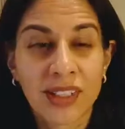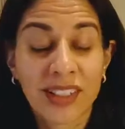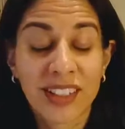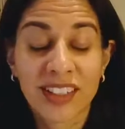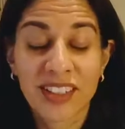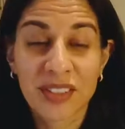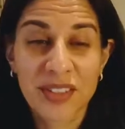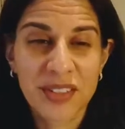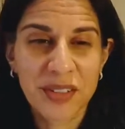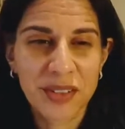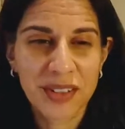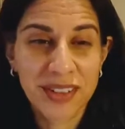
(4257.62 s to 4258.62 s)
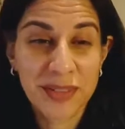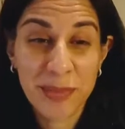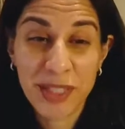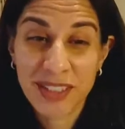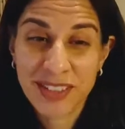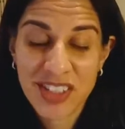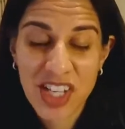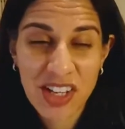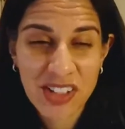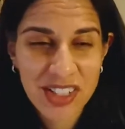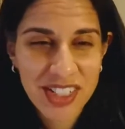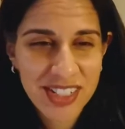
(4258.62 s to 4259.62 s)
Uh, no, it's, it's been a
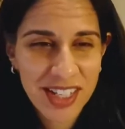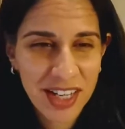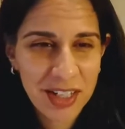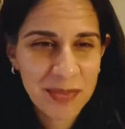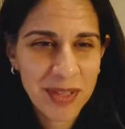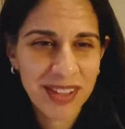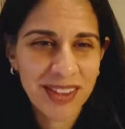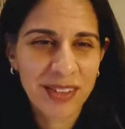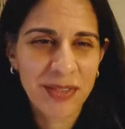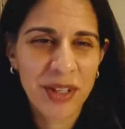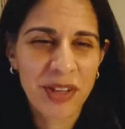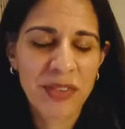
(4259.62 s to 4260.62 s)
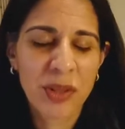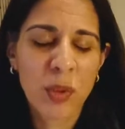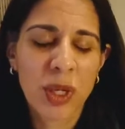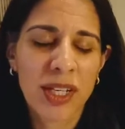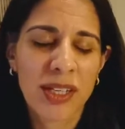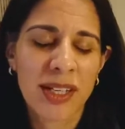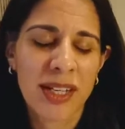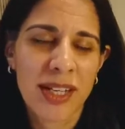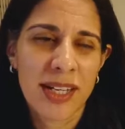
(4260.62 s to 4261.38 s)
challenging time, I think, for everyone,